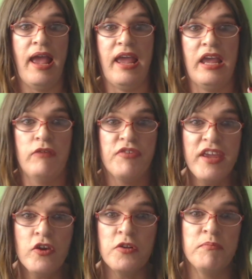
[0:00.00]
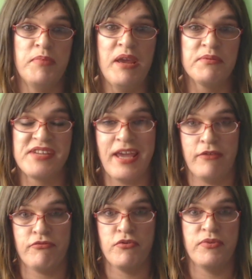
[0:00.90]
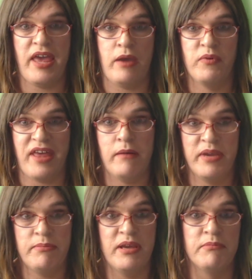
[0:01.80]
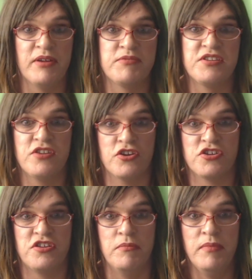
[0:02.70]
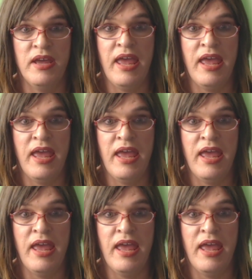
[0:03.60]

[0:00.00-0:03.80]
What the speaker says: If they couldn't be able to get through there without me being able to touch them